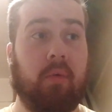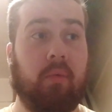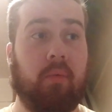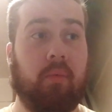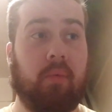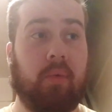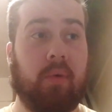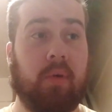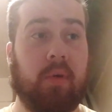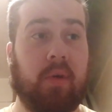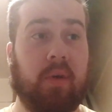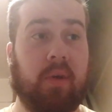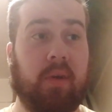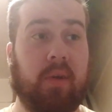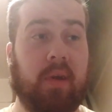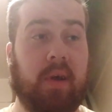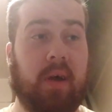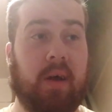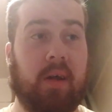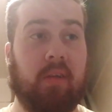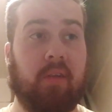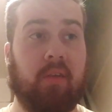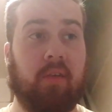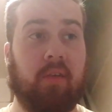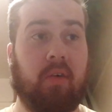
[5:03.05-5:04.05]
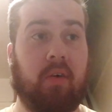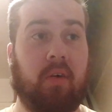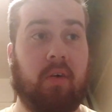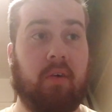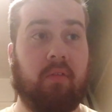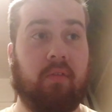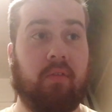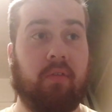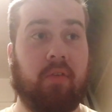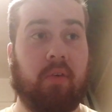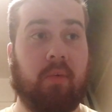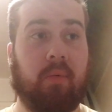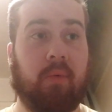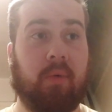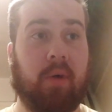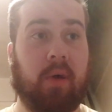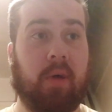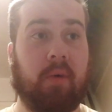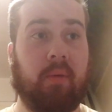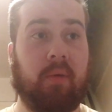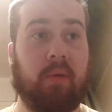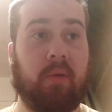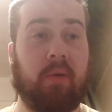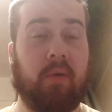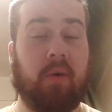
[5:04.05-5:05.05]
one of the dads of
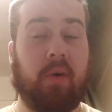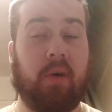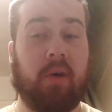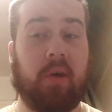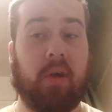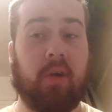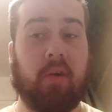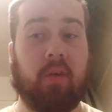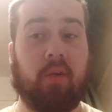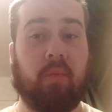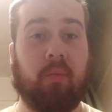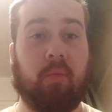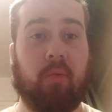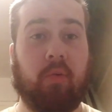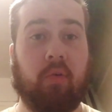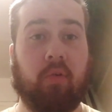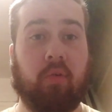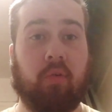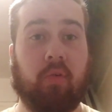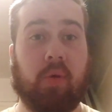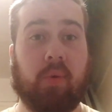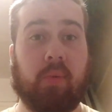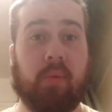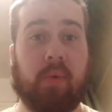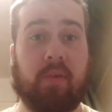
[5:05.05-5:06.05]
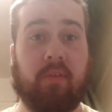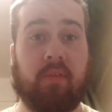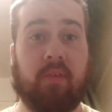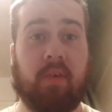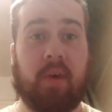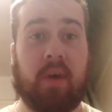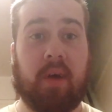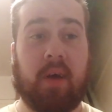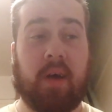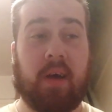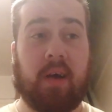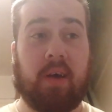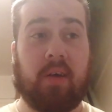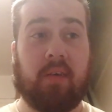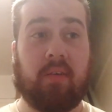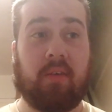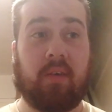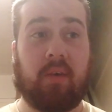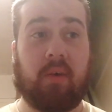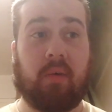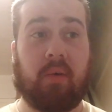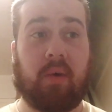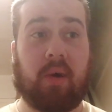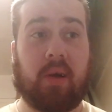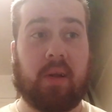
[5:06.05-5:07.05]
someone I go to morning group with,
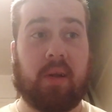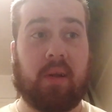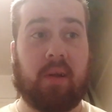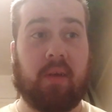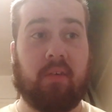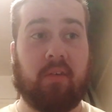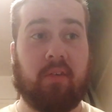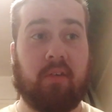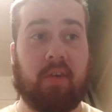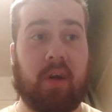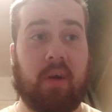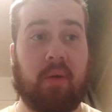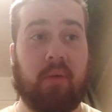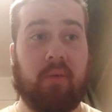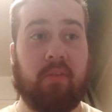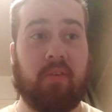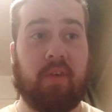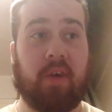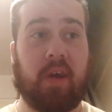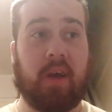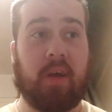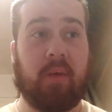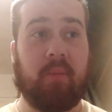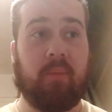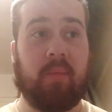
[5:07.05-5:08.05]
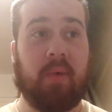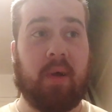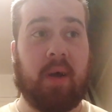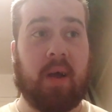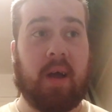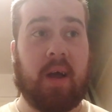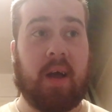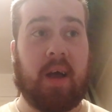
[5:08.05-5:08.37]
so had a nice chat with him.